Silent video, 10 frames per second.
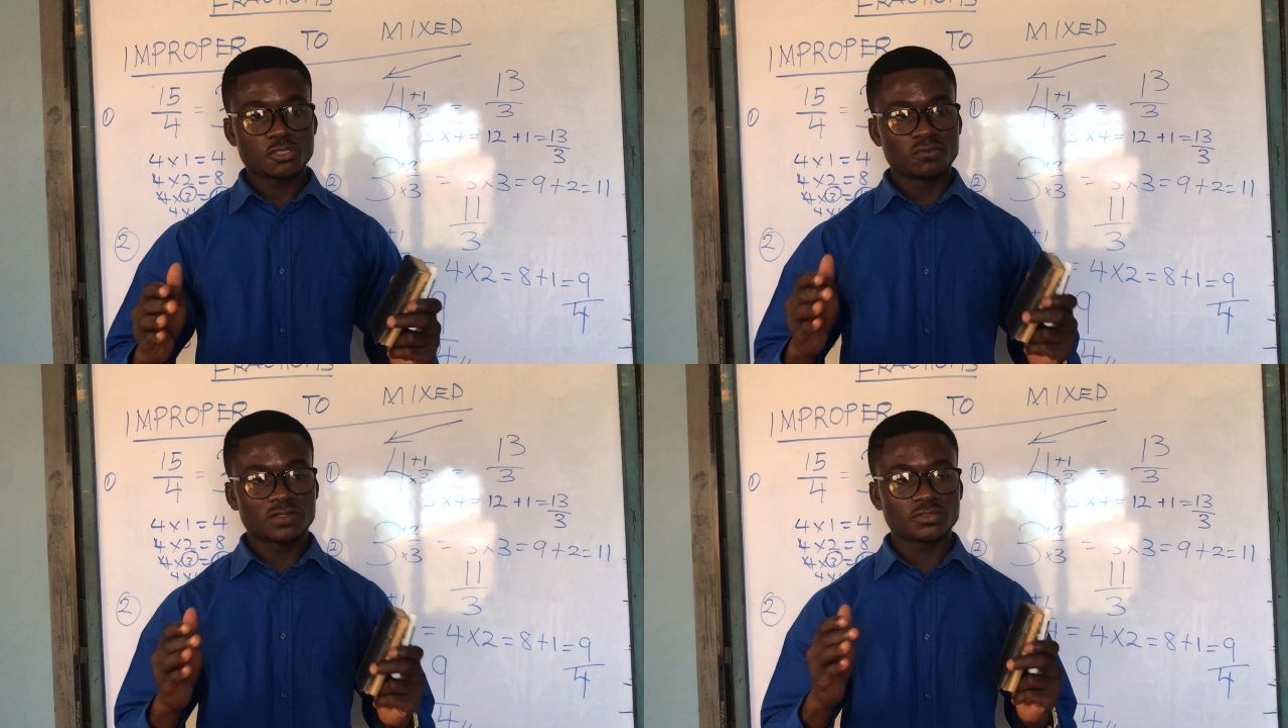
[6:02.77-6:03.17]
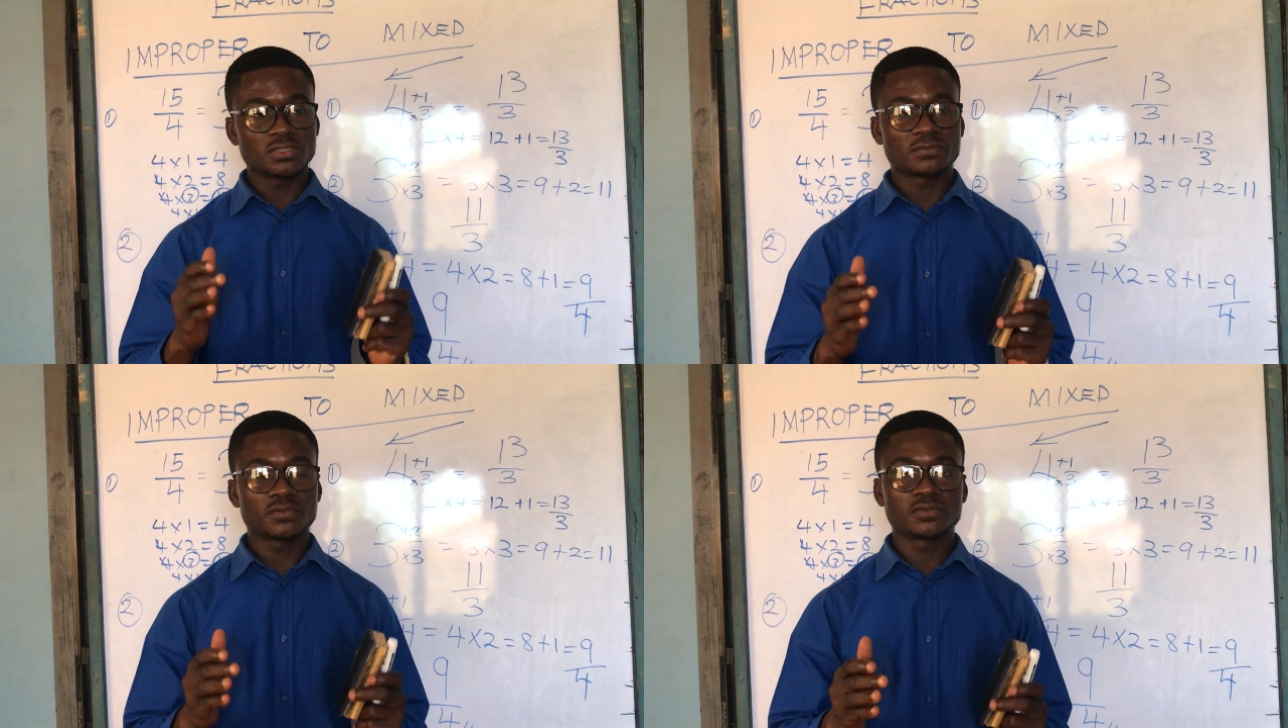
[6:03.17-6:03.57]
you want
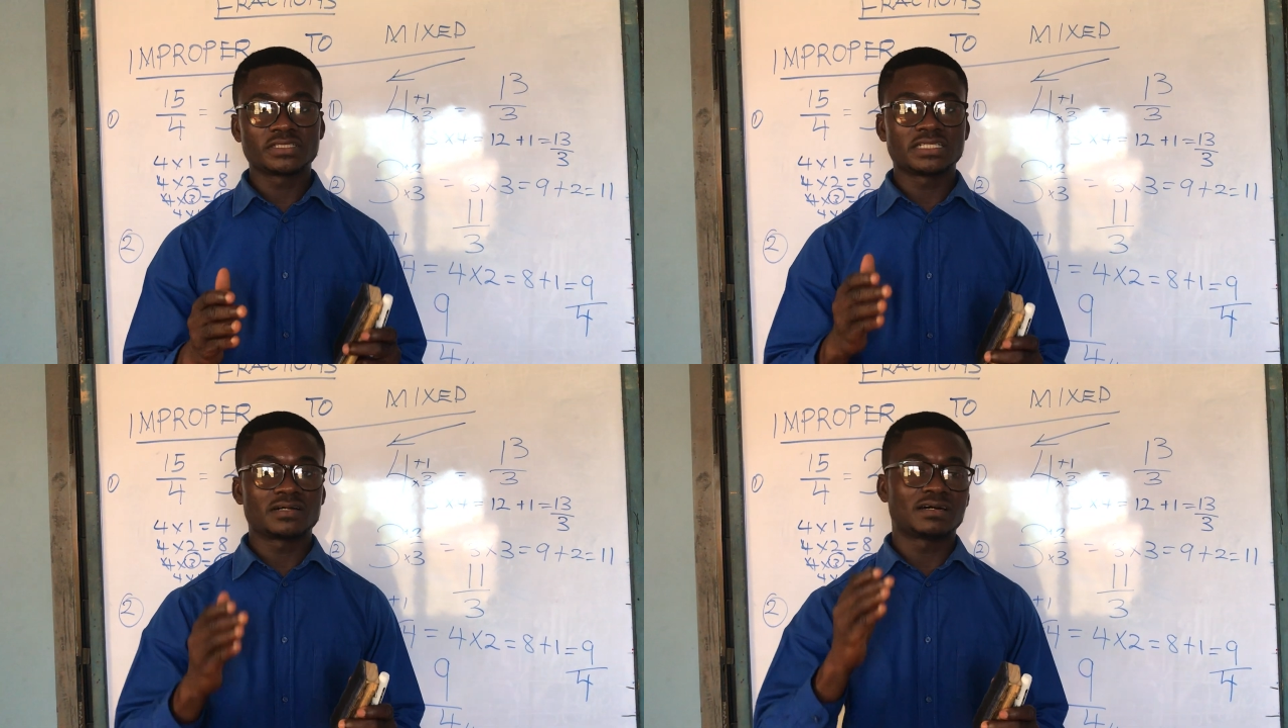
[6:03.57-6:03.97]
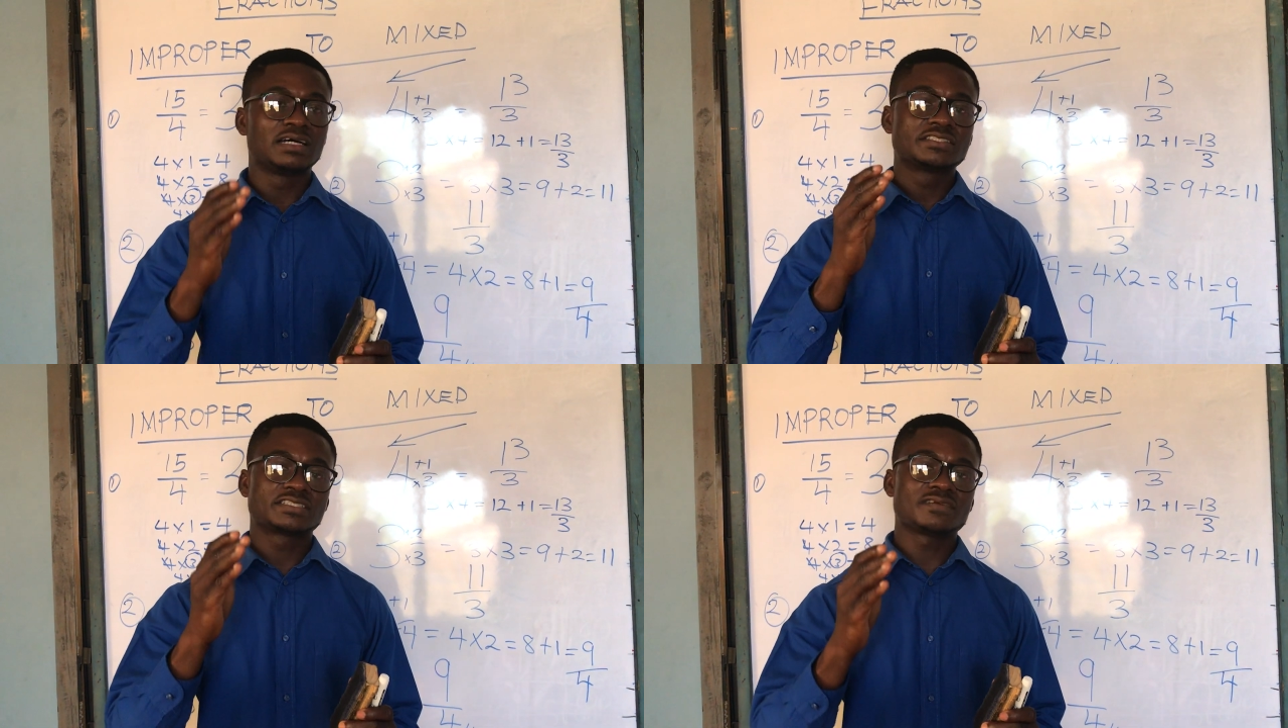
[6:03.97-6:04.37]
to enroll in
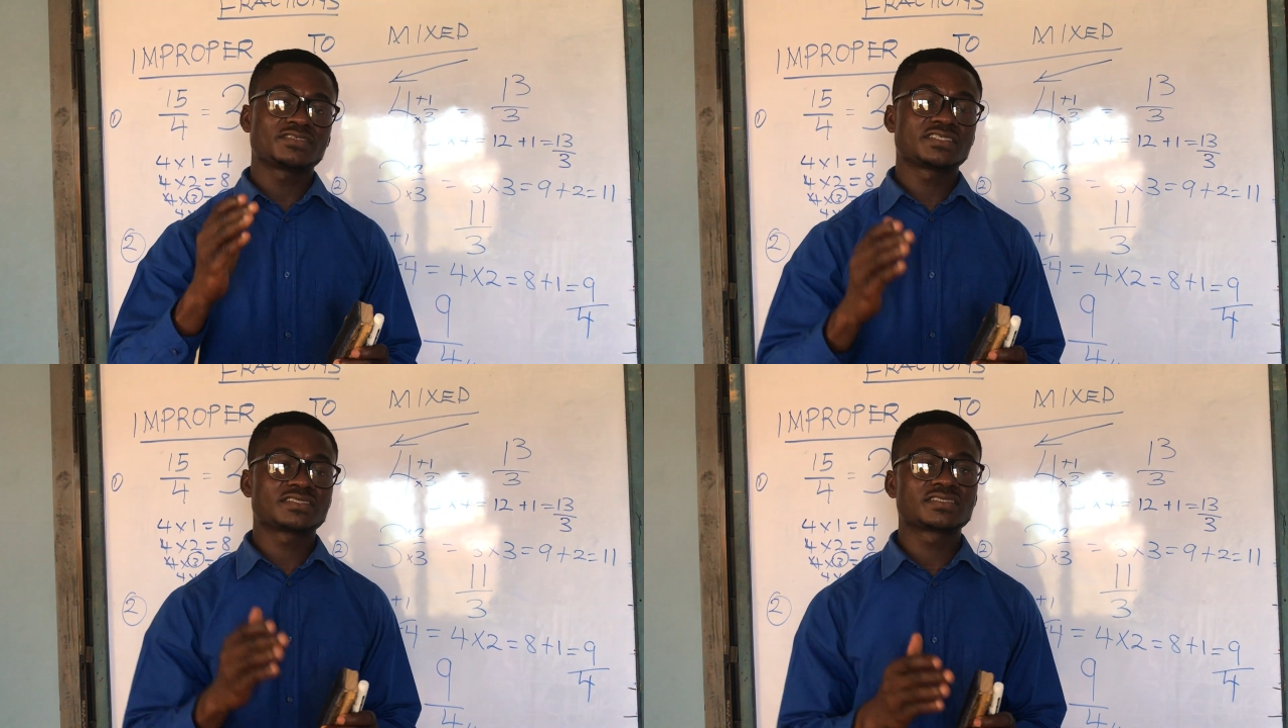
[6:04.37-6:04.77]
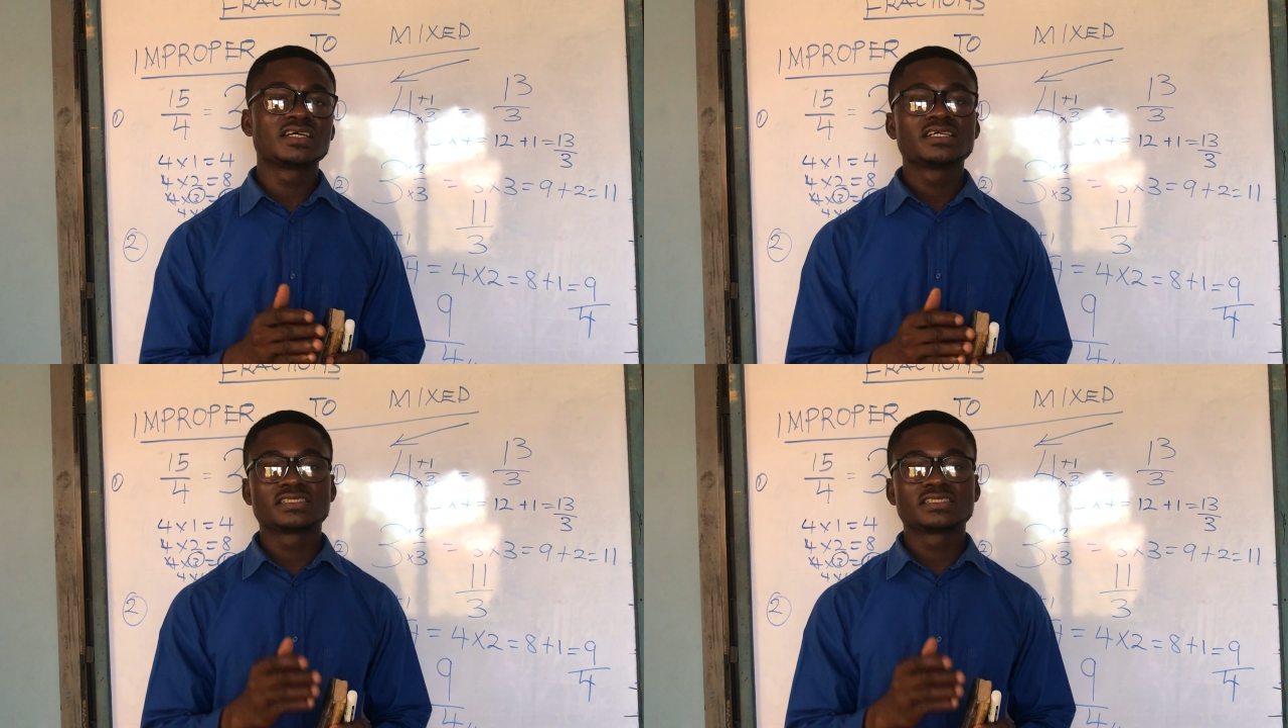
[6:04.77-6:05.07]
our services,